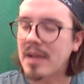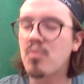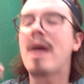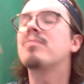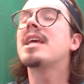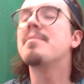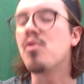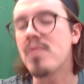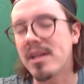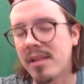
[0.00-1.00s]
like,
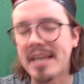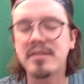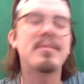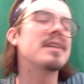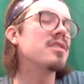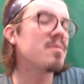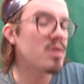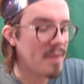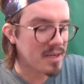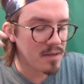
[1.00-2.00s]
roundtable relays and peasants'
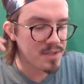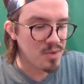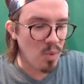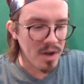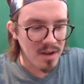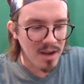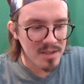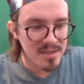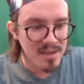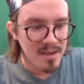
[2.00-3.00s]
perspectives and
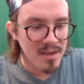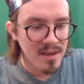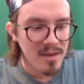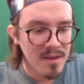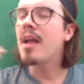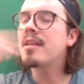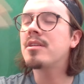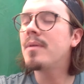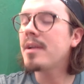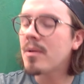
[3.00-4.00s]
whatnot.
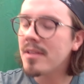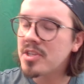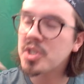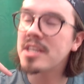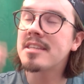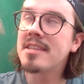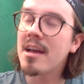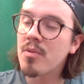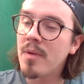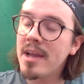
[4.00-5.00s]
And you know what? Let's just get this
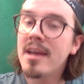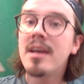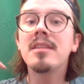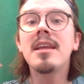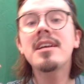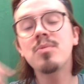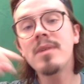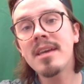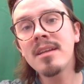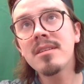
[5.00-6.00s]
out of the way. Next
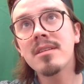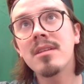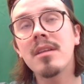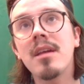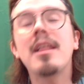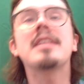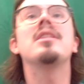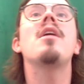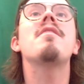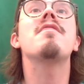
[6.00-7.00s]
weekend, not
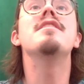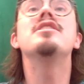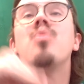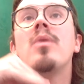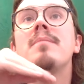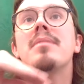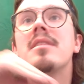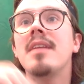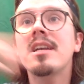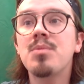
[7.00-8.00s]
this one,
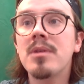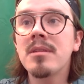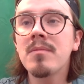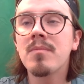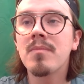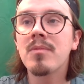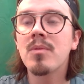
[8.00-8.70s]
but the next one,